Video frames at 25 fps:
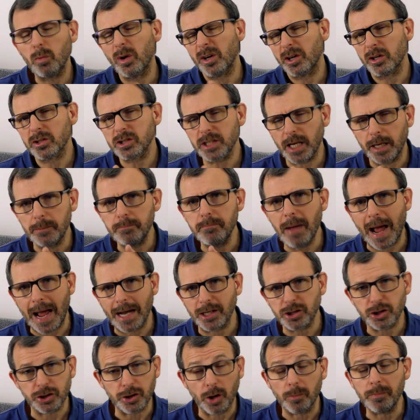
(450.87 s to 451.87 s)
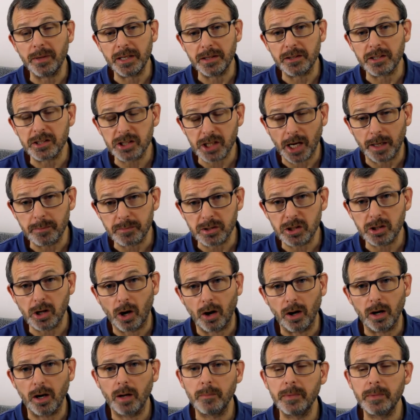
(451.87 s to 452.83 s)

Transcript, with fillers: When I say match, I don't mean the same style.